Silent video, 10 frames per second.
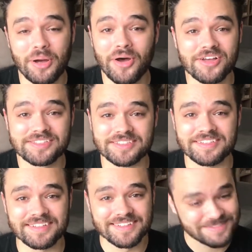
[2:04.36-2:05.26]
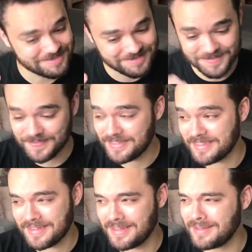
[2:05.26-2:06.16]
person.
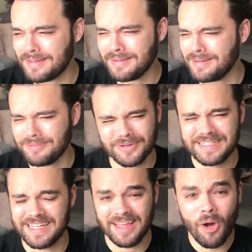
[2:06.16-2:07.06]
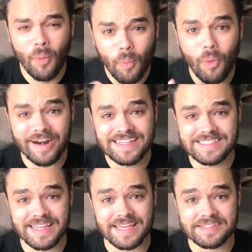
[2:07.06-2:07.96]
What is, what
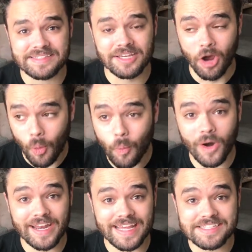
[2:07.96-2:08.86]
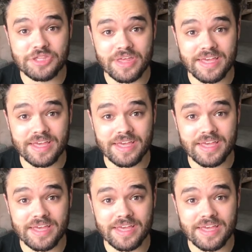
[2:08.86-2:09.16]
is this? What is